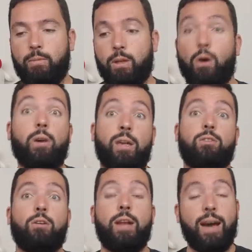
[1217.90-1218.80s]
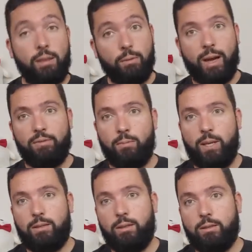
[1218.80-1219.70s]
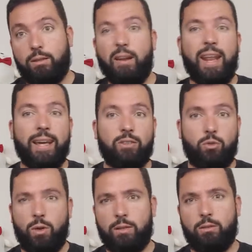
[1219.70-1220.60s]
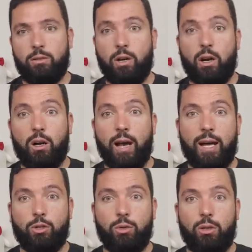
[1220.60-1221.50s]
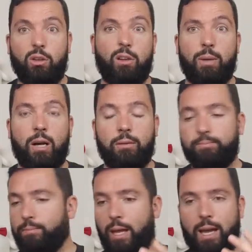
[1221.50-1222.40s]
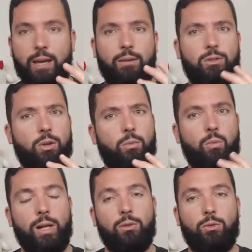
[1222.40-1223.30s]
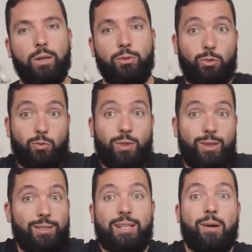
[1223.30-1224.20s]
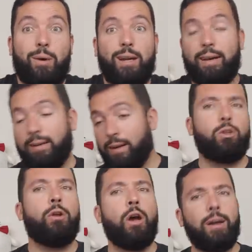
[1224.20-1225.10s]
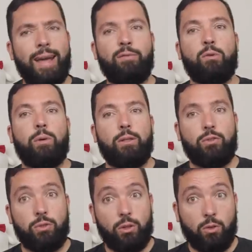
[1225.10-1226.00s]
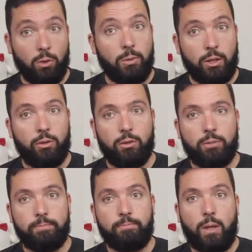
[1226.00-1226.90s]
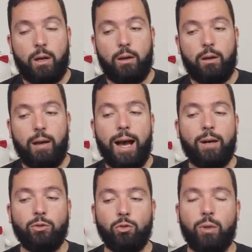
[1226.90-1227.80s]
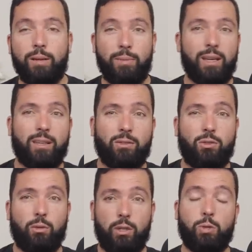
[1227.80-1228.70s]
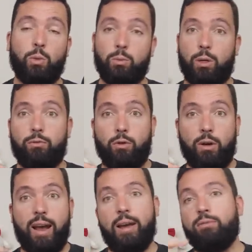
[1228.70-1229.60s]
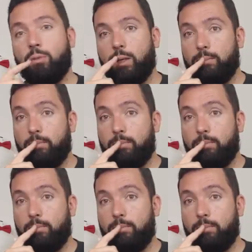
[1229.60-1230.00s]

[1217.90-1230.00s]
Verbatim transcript: Okay, so now that we have the basics, the next questions are actually all about, hey, so what do I do with these now, right? Like, not everyone is using Go modules. How do I make it so these will work for everyone?